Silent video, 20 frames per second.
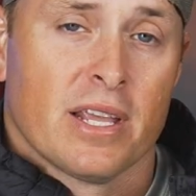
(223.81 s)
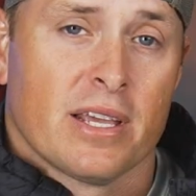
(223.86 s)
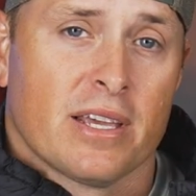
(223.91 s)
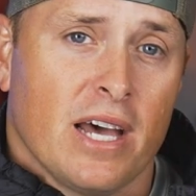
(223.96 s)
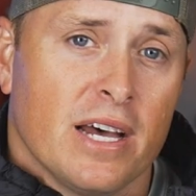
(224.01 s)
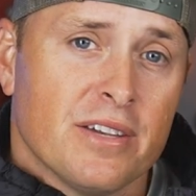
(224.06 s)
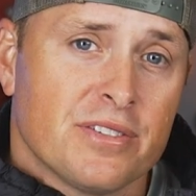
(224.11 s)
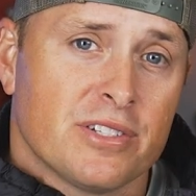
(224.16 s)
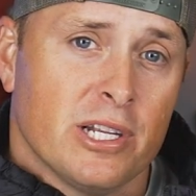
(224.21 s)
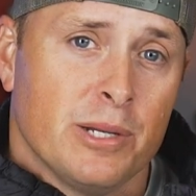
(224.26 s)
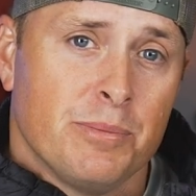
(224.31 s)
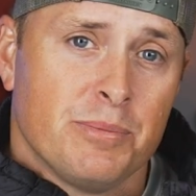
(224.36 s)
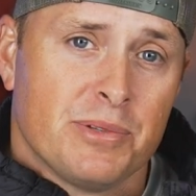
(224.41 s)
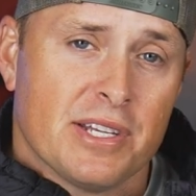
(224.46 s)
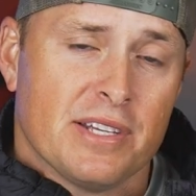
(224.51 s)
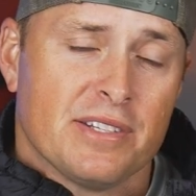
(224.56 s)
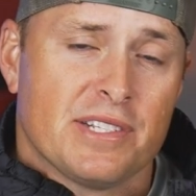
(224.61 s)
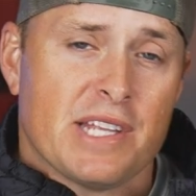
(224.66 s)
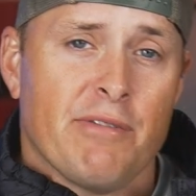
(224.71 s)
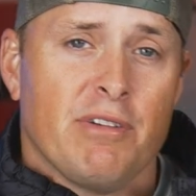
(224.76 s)
Customs
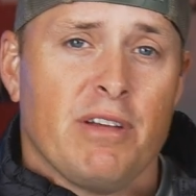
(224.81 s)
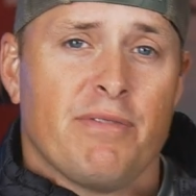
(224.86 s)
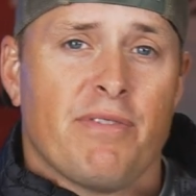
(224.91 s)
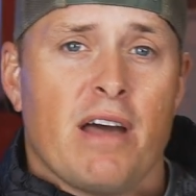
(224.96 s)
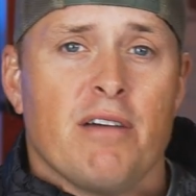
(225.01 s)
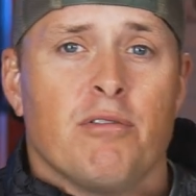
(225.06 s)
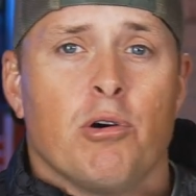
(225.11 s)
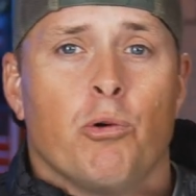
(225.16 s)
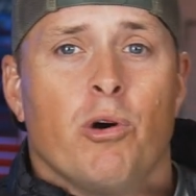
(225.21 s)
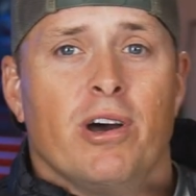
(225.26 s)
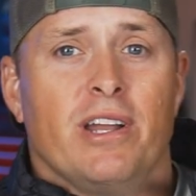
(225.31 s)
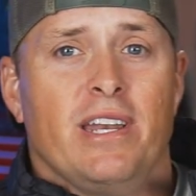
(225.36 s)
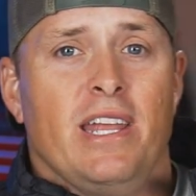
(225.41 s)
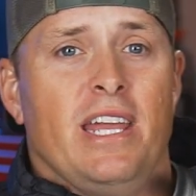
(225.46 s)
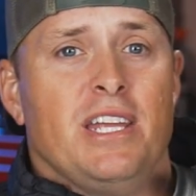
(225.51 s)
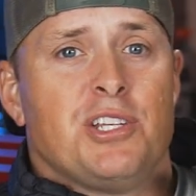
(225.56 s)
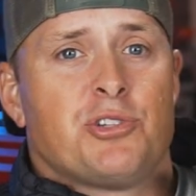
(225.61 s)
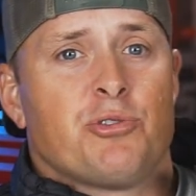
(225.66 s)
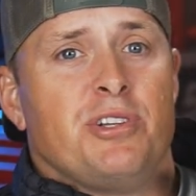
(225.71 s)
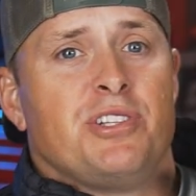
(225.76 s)
7501
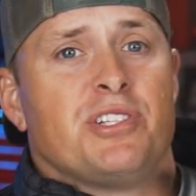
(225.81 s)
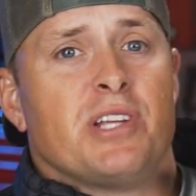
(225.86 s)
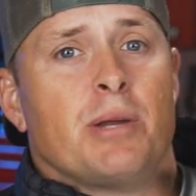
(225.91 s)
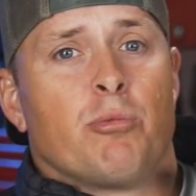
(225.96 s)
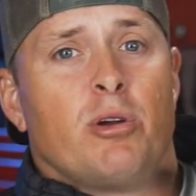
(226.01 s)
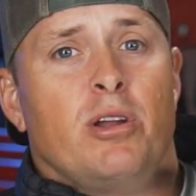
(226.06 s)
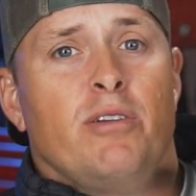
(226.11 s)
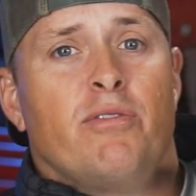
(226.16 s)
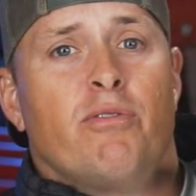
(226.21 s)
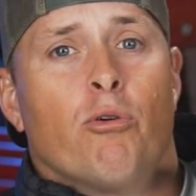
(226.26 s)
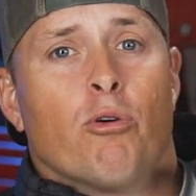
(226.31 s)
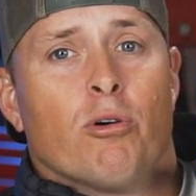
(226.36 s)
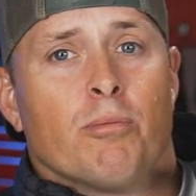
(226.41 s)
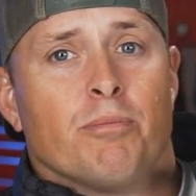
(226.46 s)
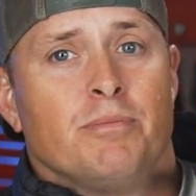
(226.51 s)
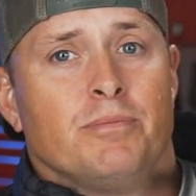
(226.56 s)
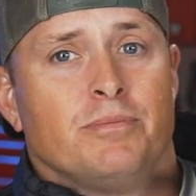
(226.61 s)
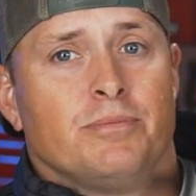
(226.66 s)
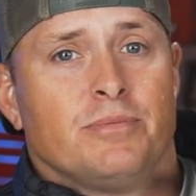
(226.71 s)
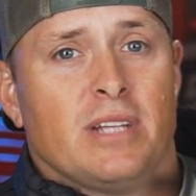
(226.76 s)
entry summary form.
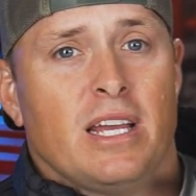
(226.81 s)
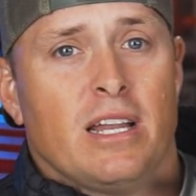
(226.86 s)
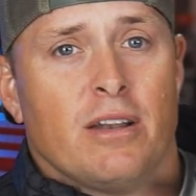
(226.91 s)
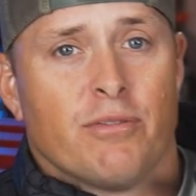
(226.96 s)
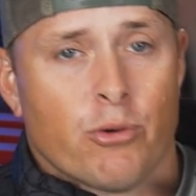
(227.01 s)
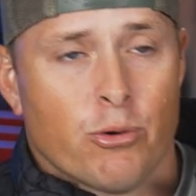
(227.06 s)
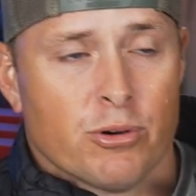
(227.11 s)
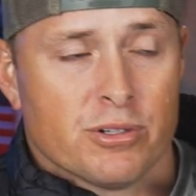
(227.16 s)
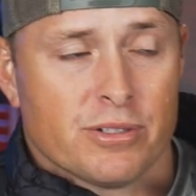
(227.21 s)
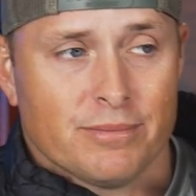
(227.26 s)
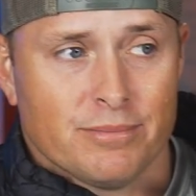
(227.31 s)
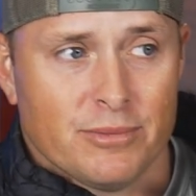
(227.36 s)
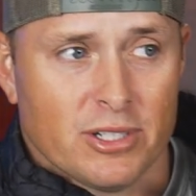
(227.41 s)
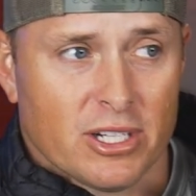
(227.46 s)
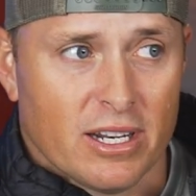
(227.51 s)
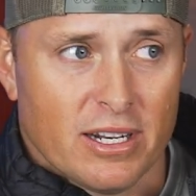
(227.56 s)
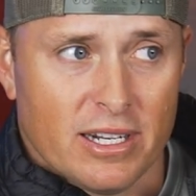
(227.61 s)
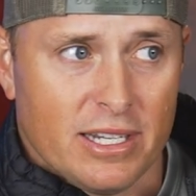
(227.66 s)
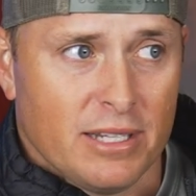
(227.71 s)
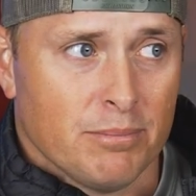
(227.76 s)
And of course,
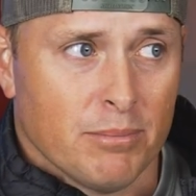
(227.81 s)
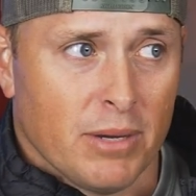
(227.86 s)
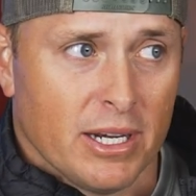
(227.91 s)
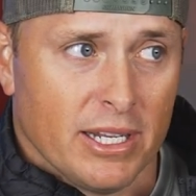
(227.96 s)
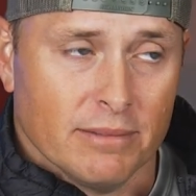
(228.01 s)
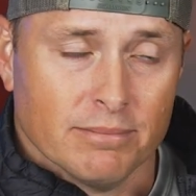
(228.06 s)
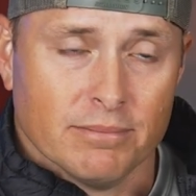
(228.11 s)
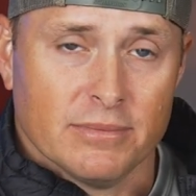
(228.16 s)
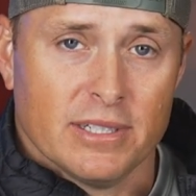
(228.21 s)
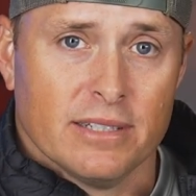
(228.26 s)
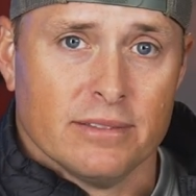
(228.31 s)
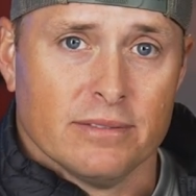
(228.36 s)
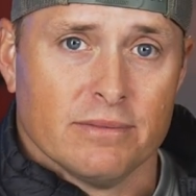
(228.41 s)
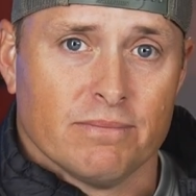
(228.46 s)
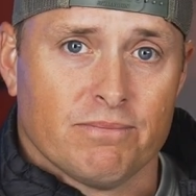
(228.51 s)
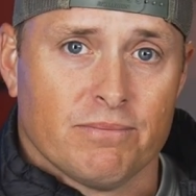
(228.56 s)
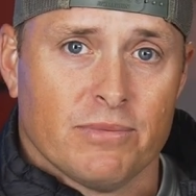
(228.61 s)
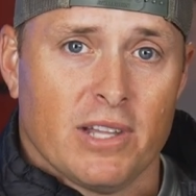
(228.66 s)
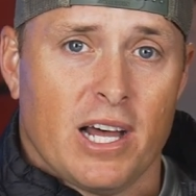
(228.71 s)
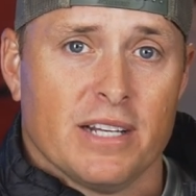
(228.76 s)
you're gonna need money, and
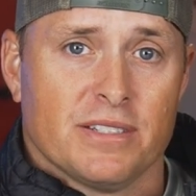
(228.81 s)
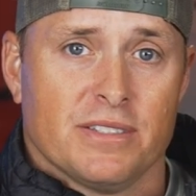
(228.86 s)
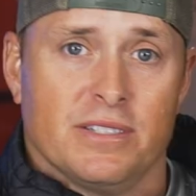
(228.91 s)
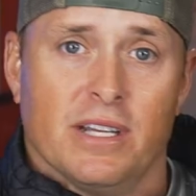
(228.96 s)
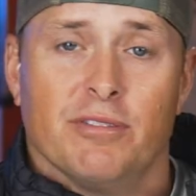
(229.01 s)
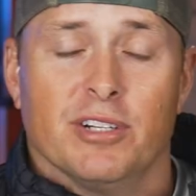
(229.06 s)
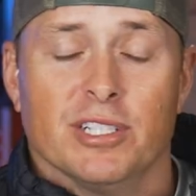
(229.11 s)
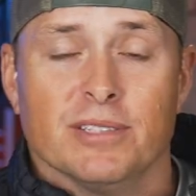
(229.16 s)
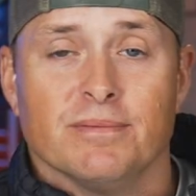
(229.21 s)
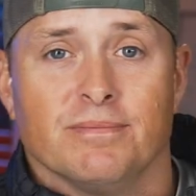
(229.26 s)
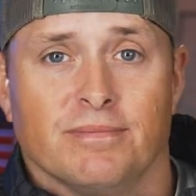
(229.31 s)
lots of it.